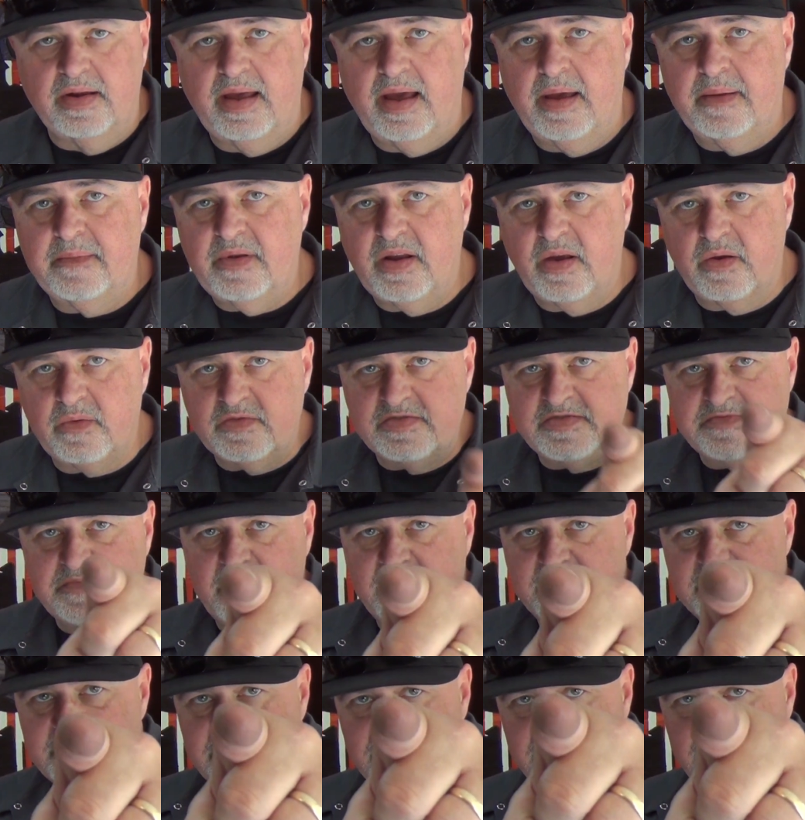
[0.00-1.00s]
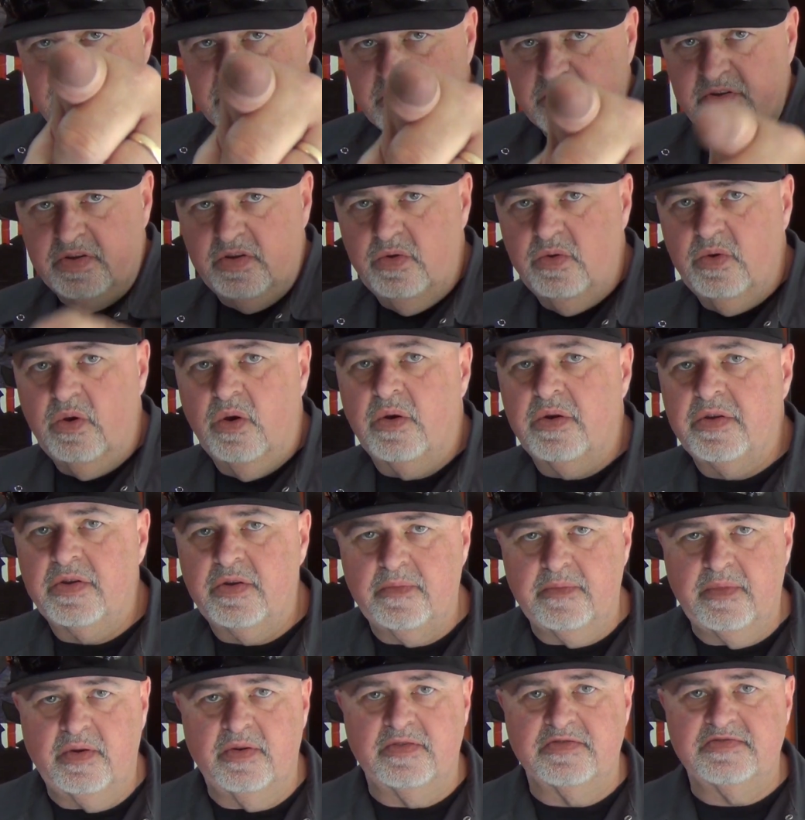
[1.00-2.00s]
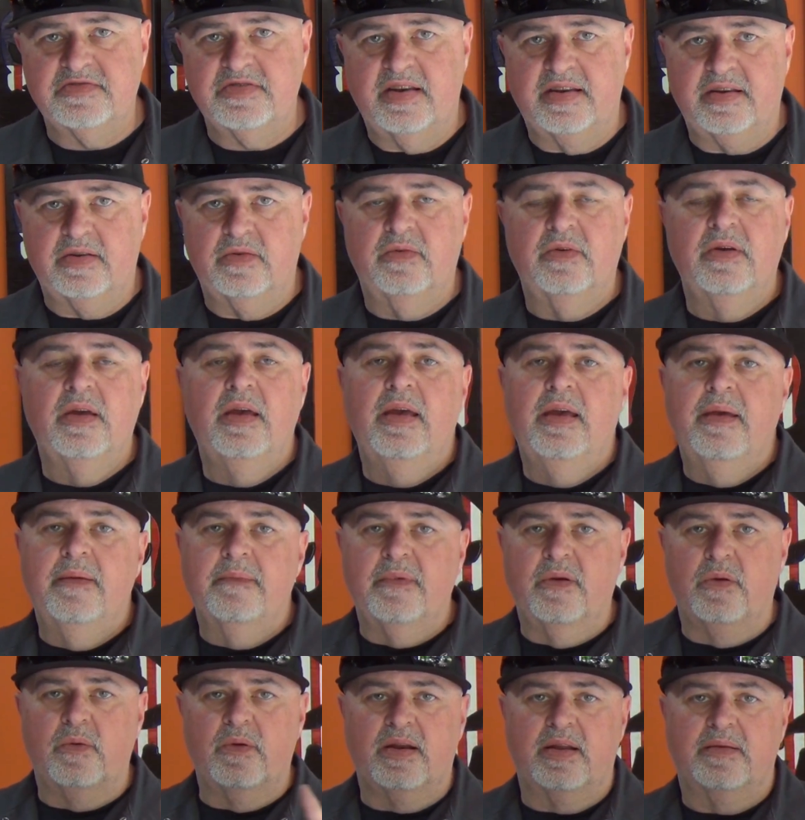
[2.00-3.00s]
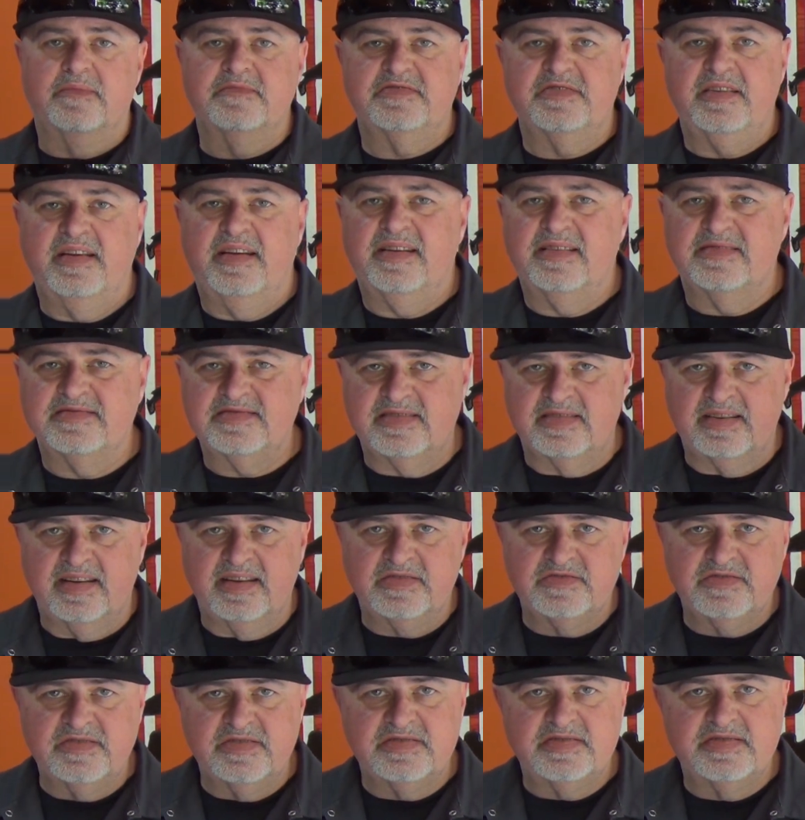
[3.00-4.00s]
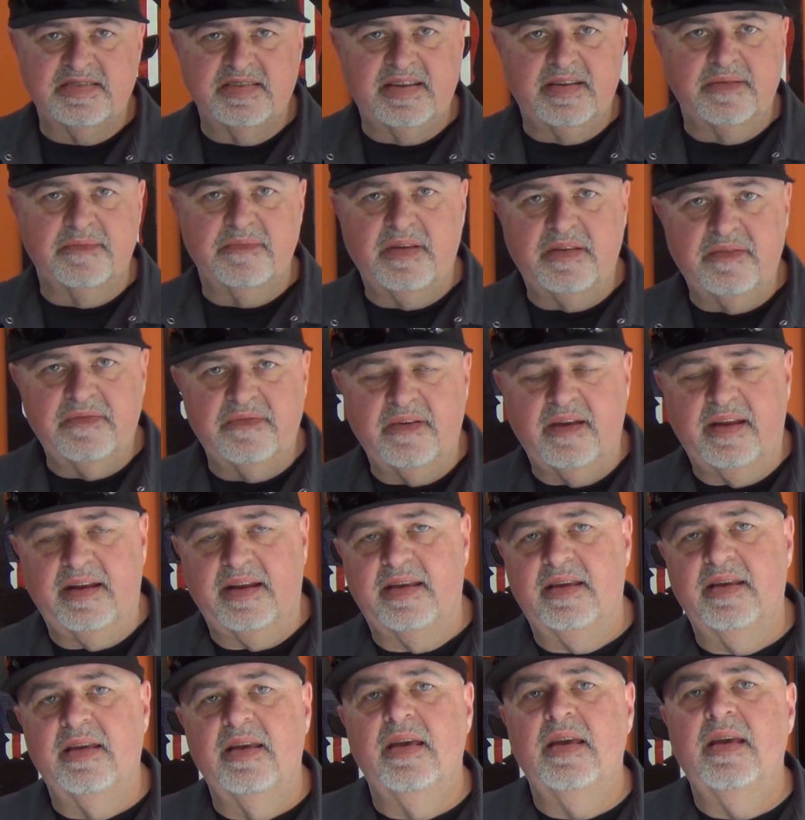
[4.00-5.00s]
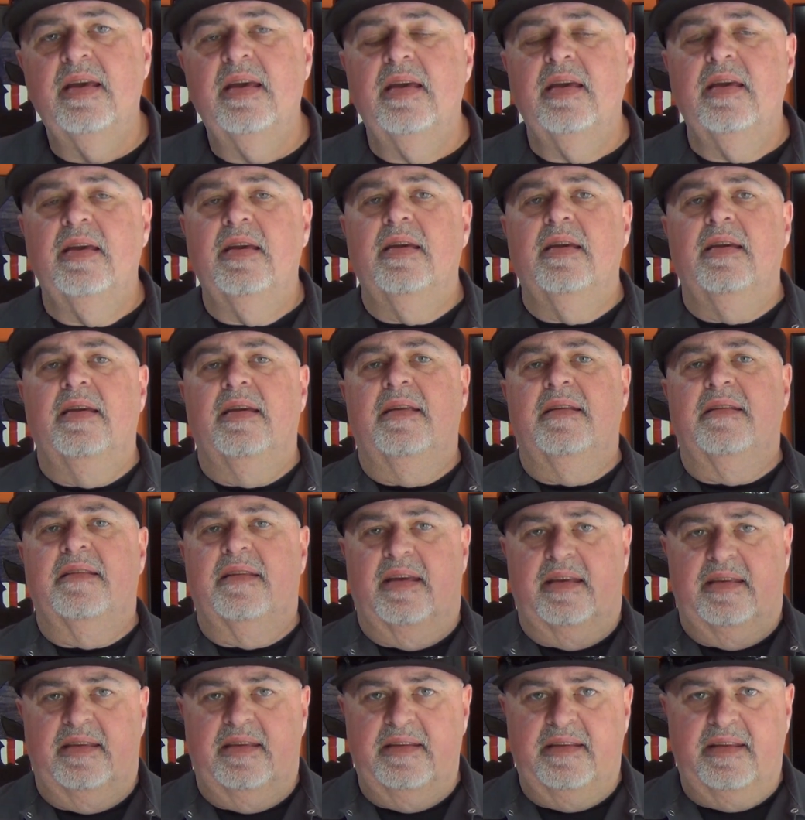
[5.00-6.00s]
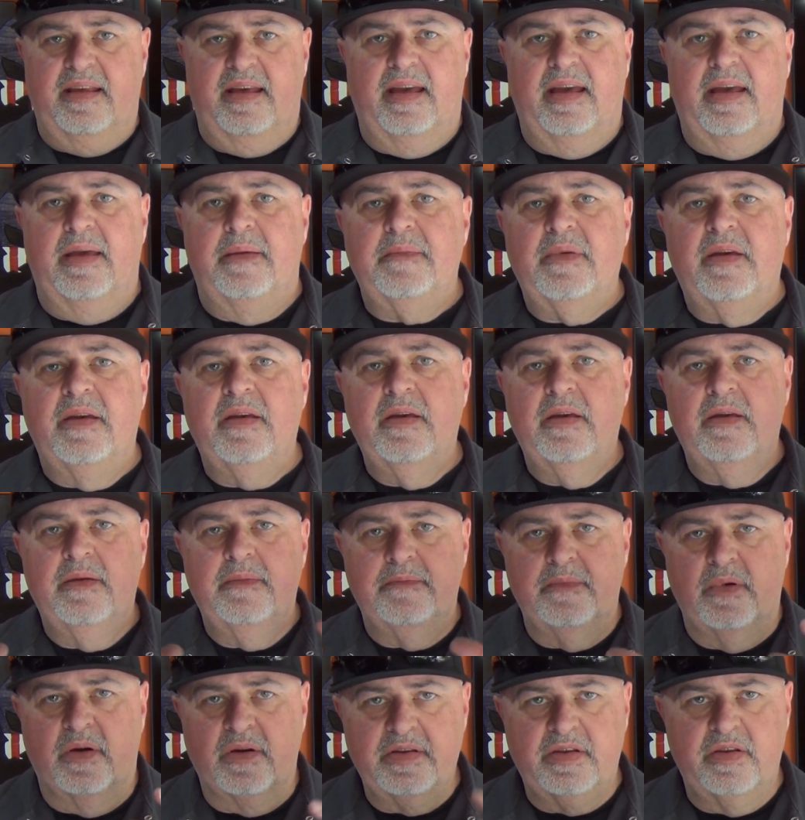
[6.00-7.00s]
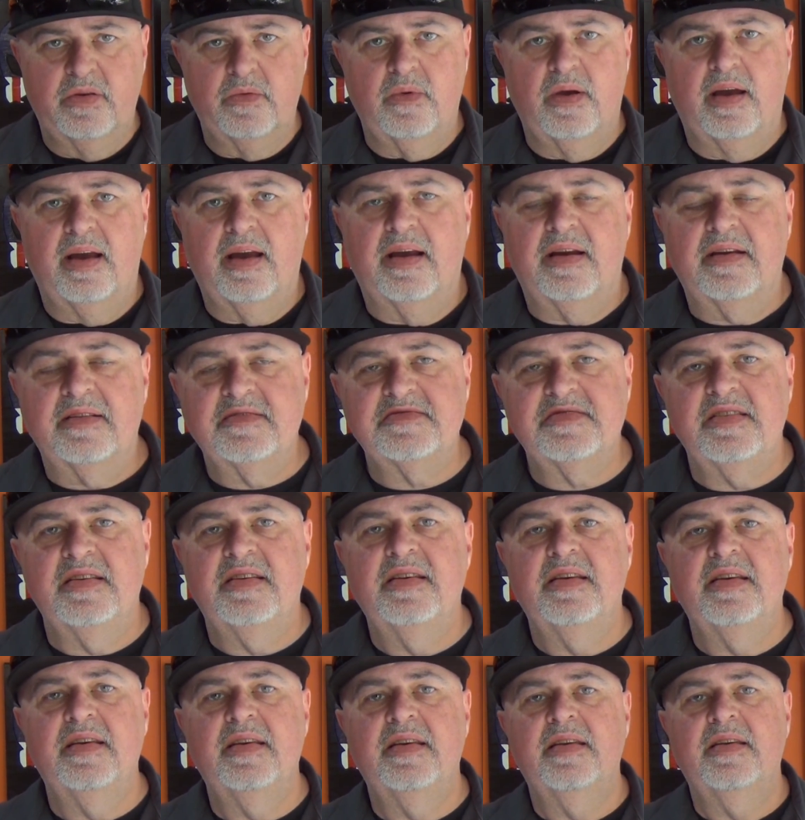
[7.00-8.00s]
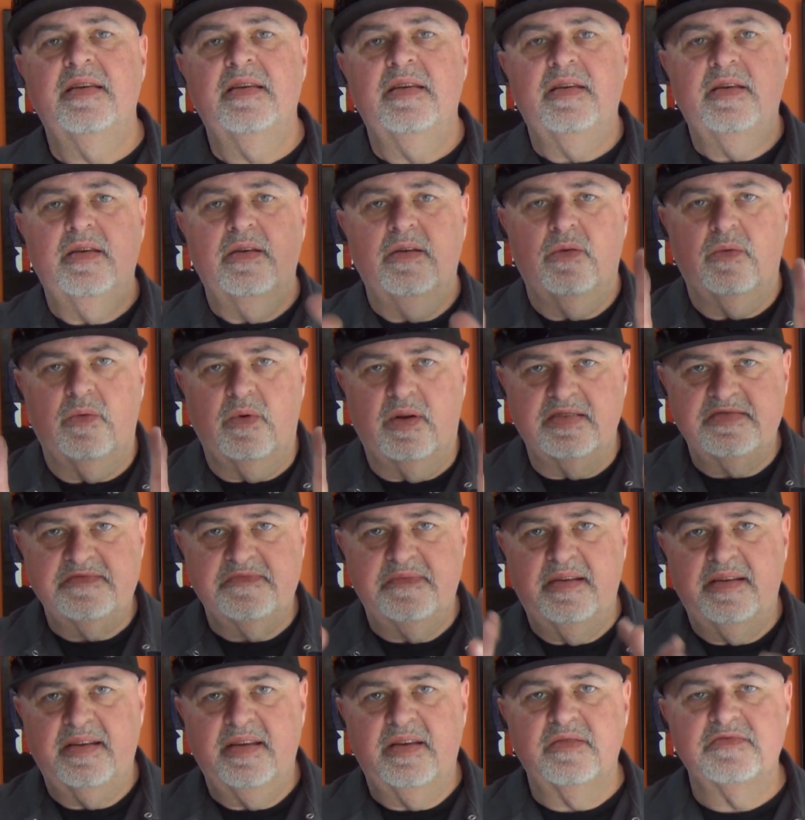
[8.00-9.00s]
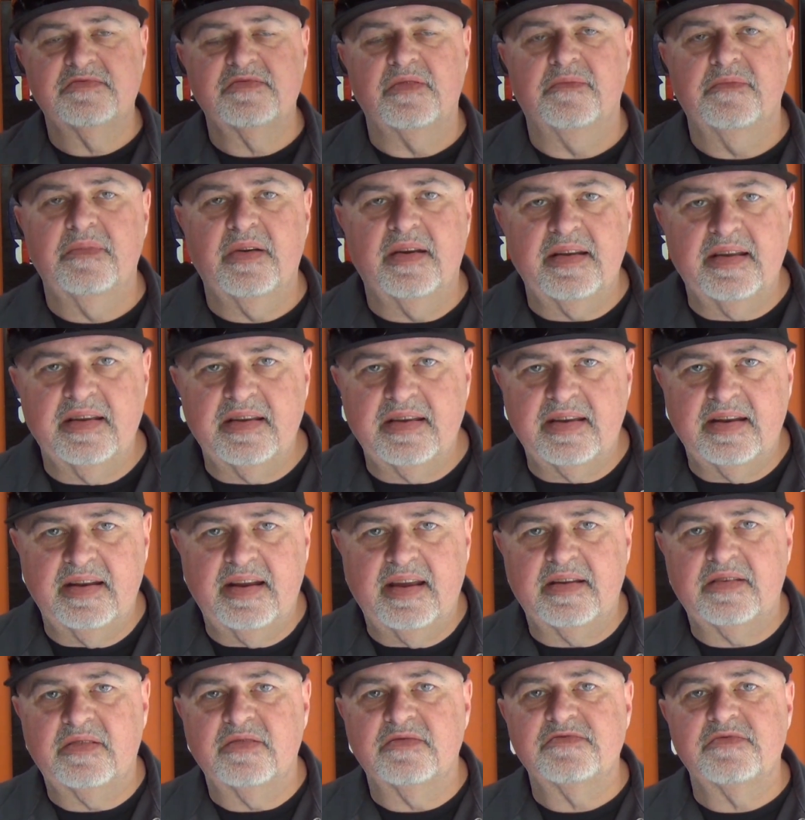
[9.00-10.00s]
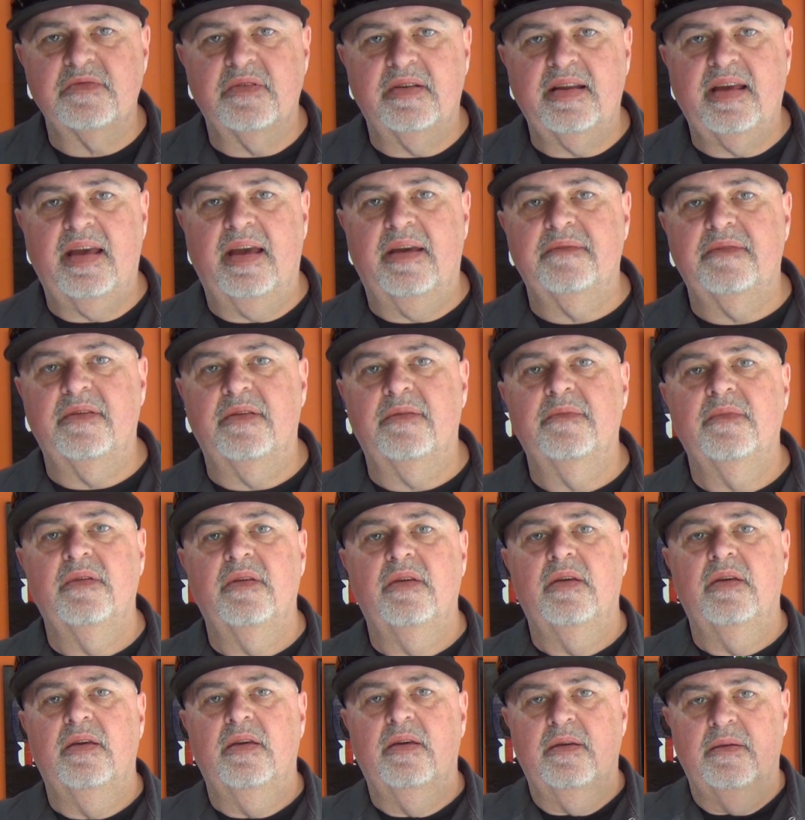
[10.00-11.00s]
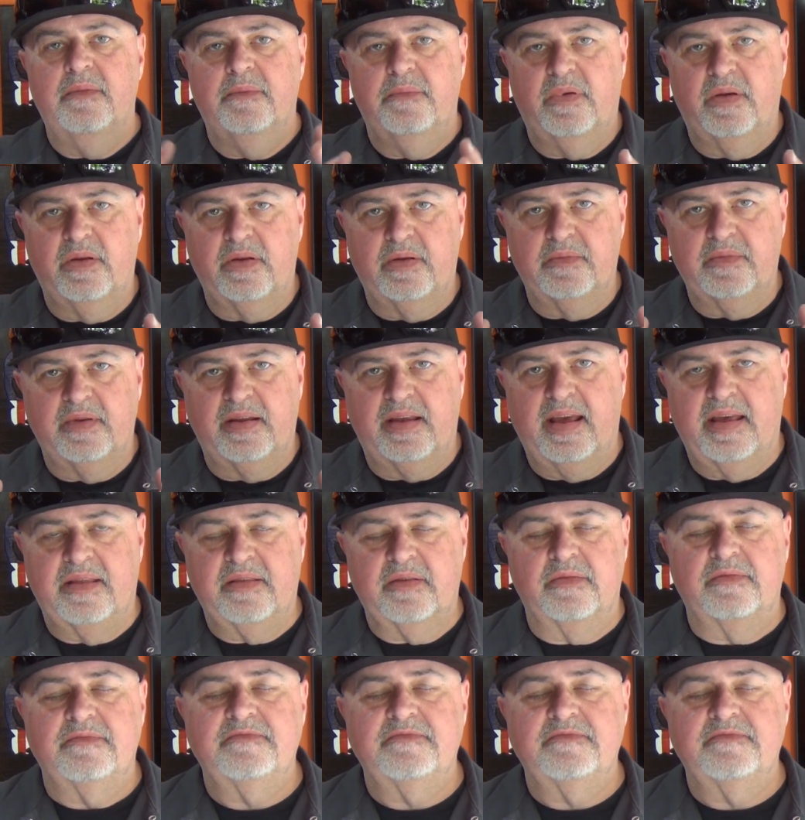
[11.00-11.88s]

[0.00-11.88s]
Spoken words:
I'm not responsible for you or your motorcycle. But what I'm saying is electricity can be funny. Take your time, mark your wires, watch videos on butt end connectors, what have you, put them together.